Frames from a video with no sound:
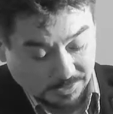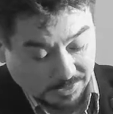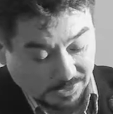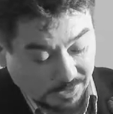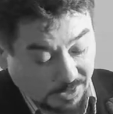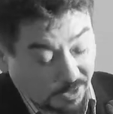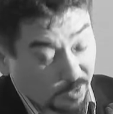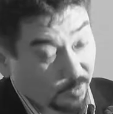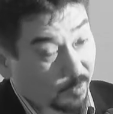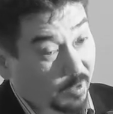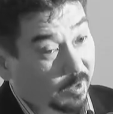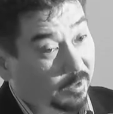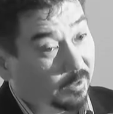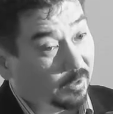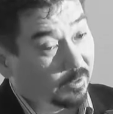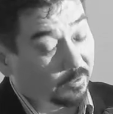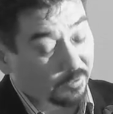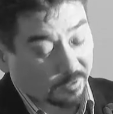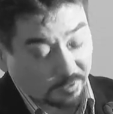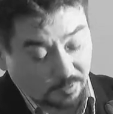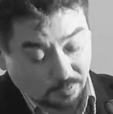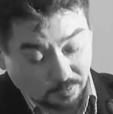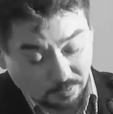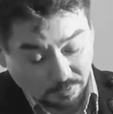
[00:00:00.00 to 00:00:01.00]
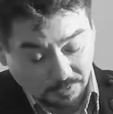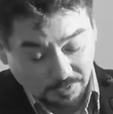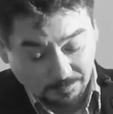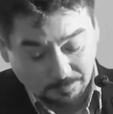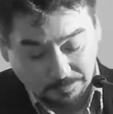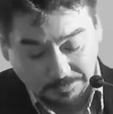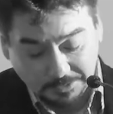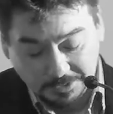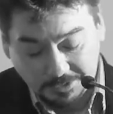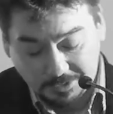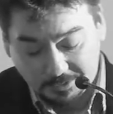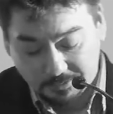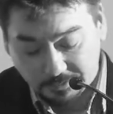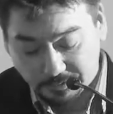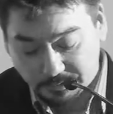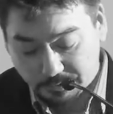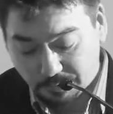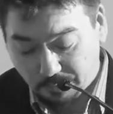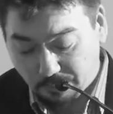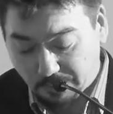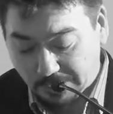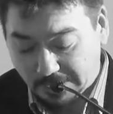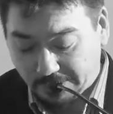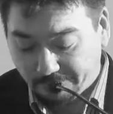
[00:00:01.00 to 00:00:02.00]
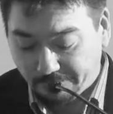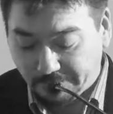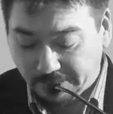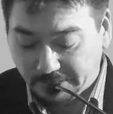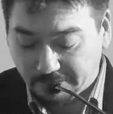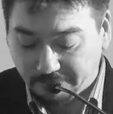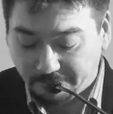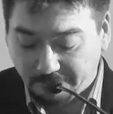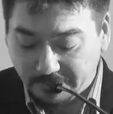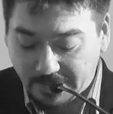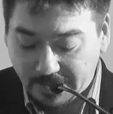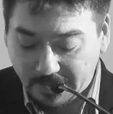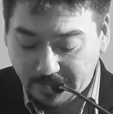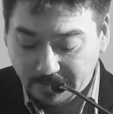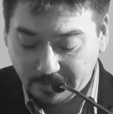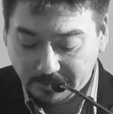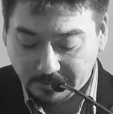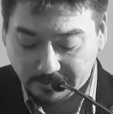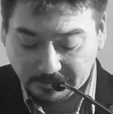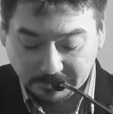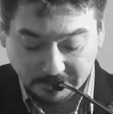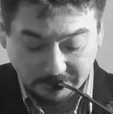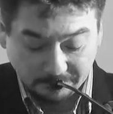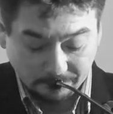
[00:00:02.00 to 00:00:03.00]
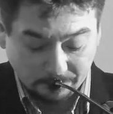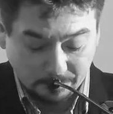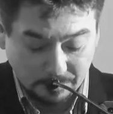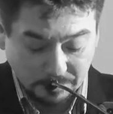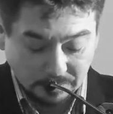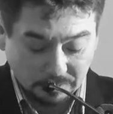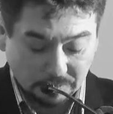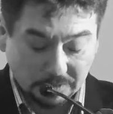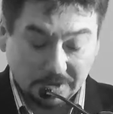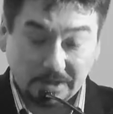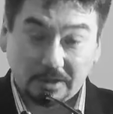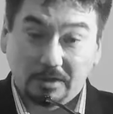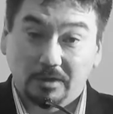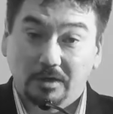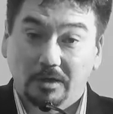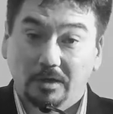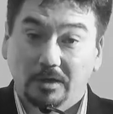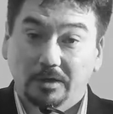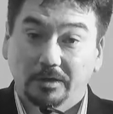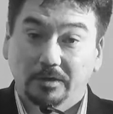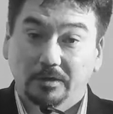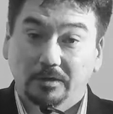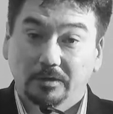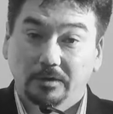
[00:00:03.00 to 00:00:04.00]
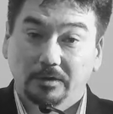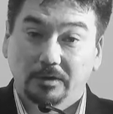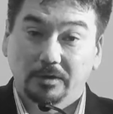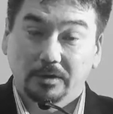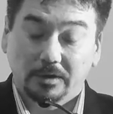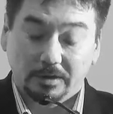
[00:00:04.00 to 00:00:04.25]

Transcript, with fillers: Inuit are the only players who have the advantage of building on